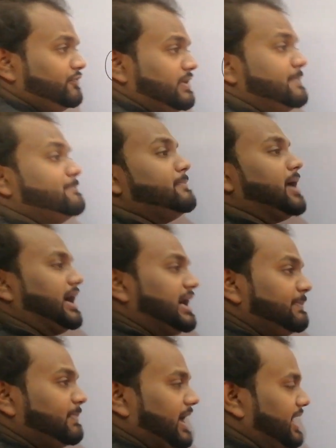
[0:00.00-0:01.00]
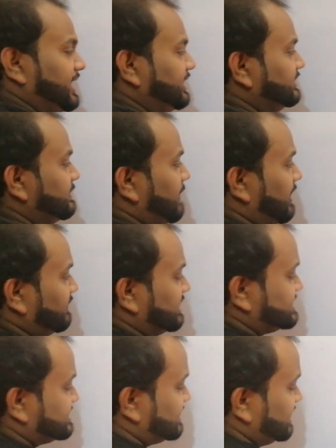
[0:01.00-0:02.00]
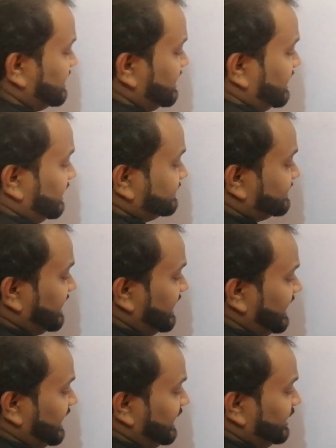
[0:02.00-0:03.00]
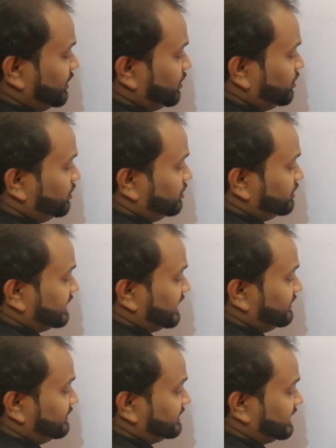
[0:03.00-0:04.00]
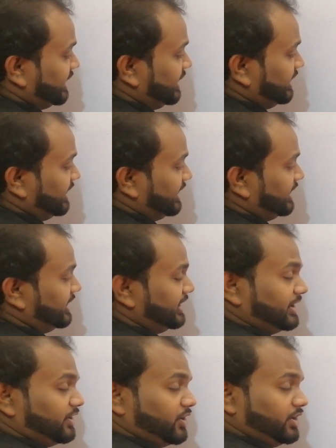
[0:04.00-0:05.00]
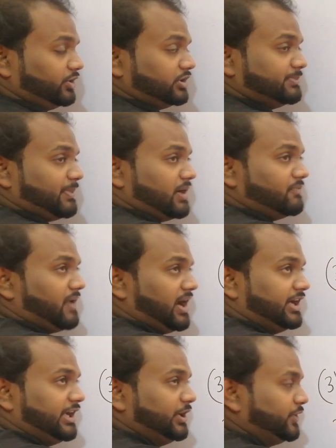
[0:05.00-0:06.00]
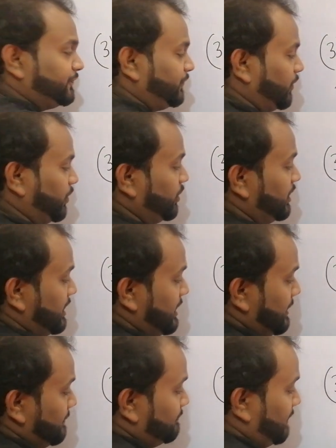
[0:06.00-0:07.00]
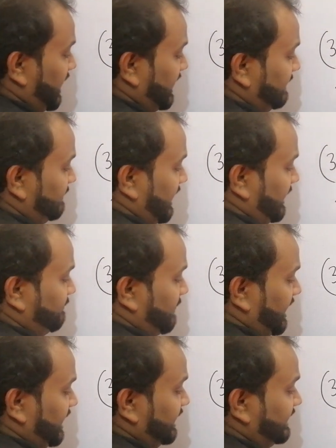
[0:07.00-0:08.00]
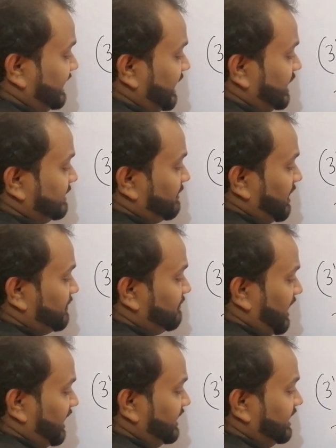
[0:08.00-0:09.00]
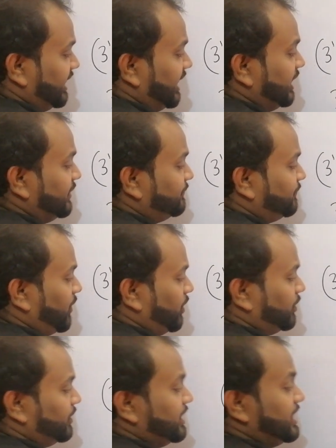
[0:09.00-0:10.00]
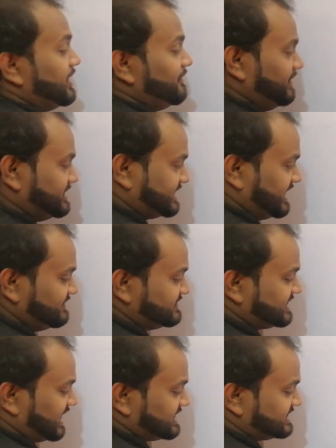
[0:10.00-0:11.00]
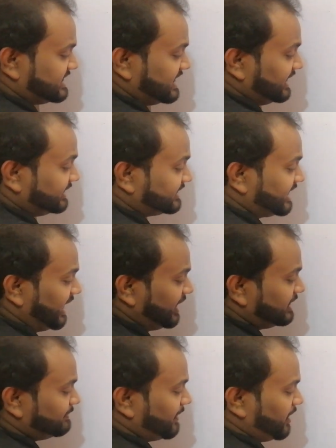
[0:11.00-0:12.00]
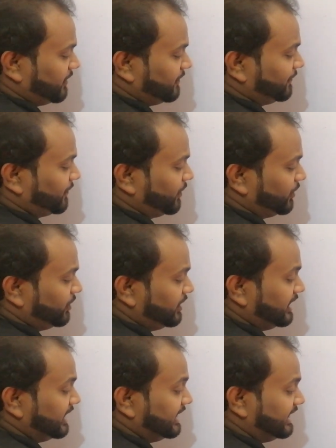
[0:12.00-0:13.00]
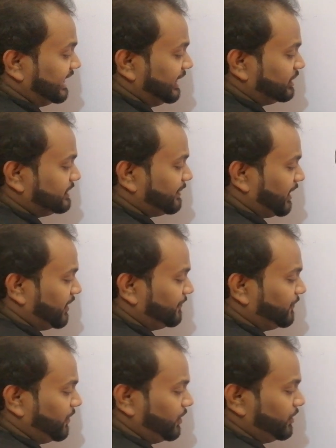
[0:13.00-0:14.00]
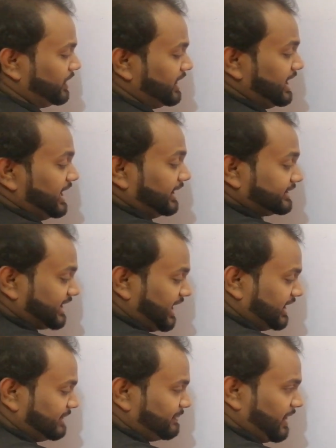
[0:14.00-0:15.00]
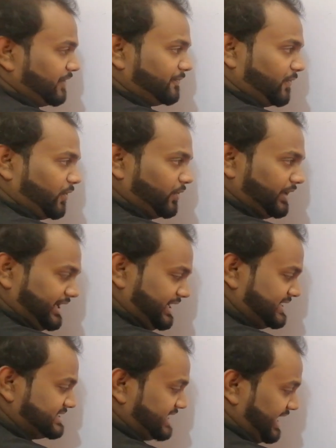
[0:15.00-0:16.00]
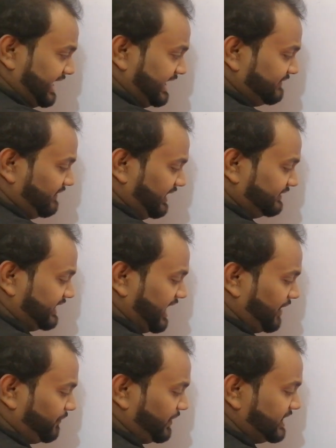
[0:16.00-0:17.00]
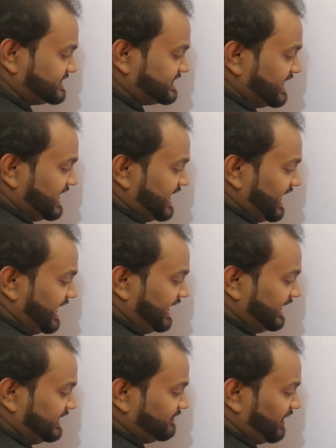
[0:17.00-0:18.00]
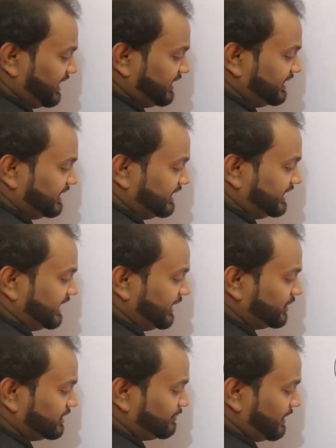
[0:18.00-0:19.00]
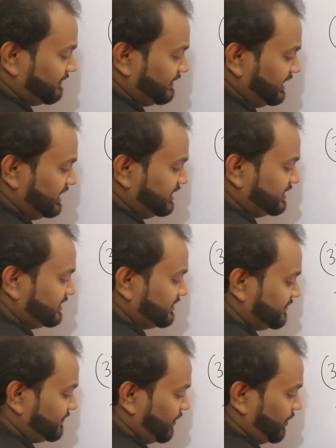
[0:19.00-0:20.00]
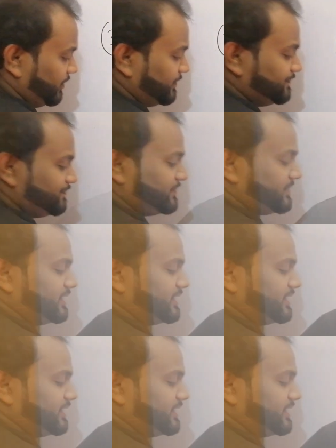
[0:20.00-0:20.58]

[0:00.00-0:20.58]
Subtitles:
We multiply the powers. 3 into 3 to the power 1 into 4 multiplied by 3 to the power 1 into 4, which gives us 3 to the power 4 t to the power 4. 3 to the power 4 is 81, therefore it's 81 t to the power 4.